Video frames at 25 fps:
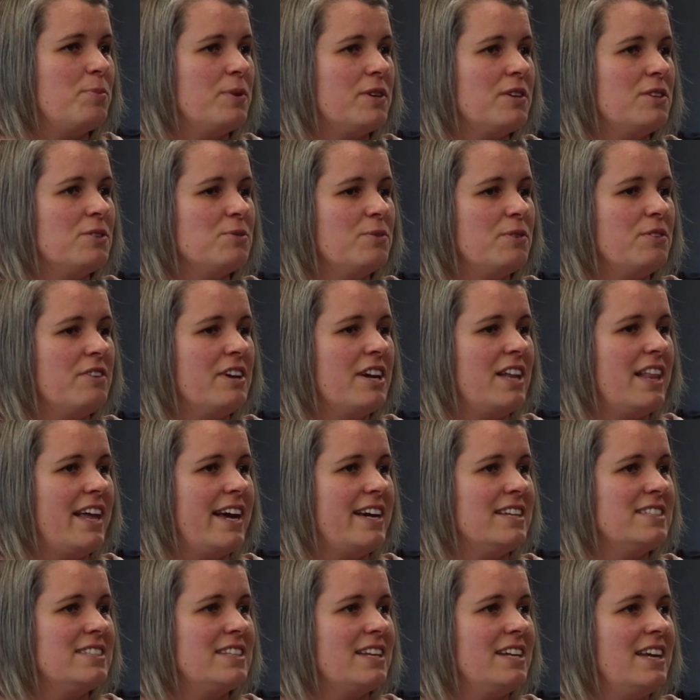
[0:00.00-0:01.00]
because we
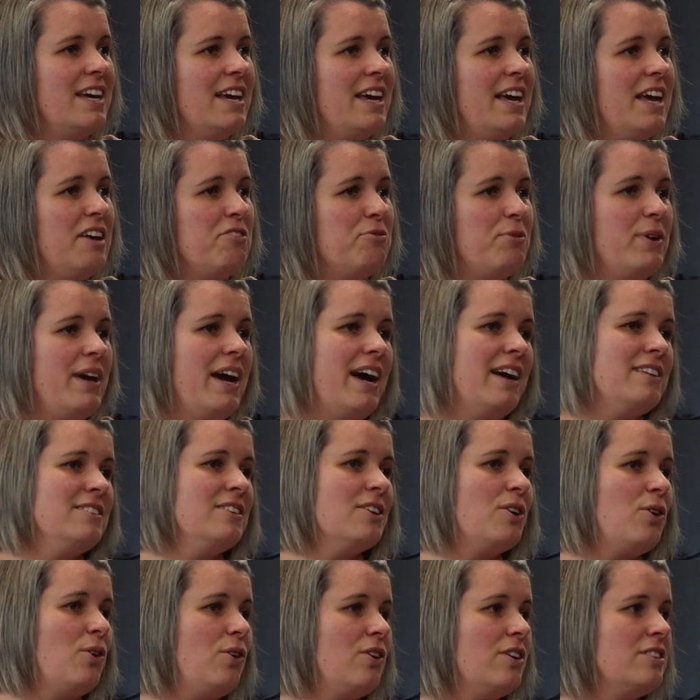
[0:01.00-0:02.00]
realised that if we hadn't
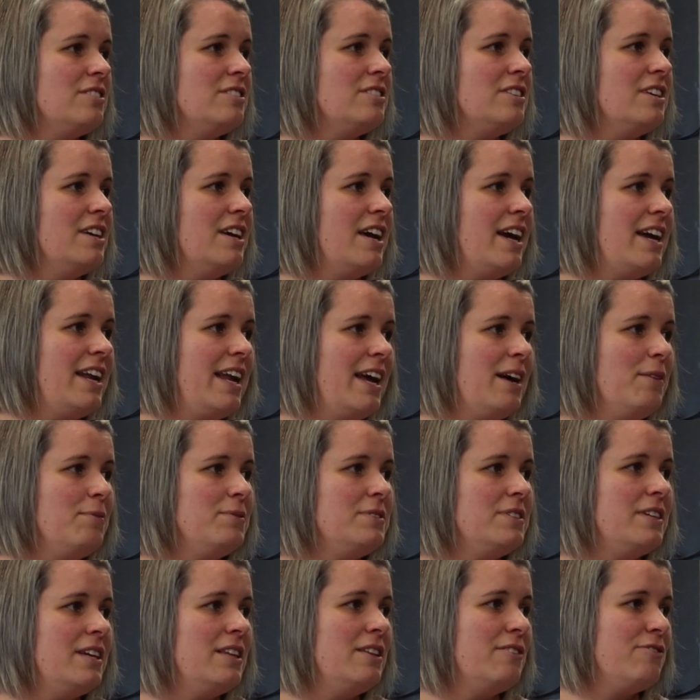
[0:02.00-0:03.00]
have gone and
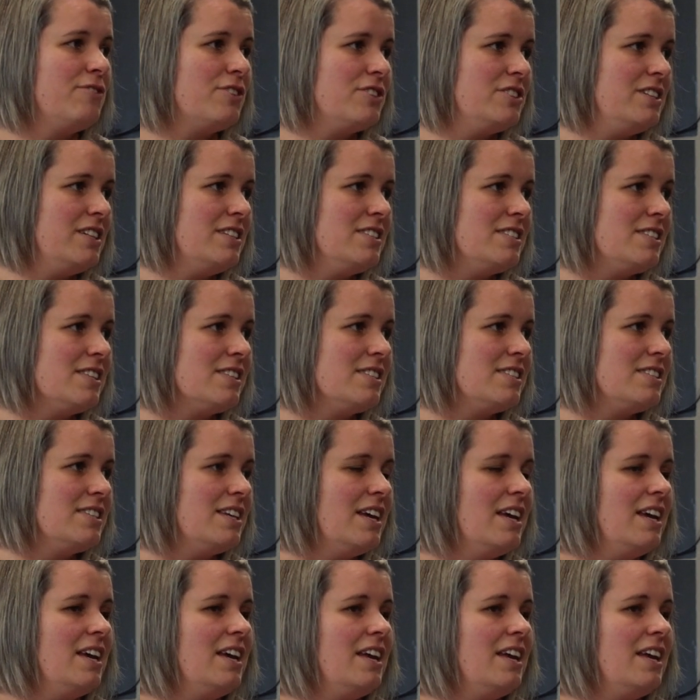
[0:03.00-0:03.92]
helped in the first instance,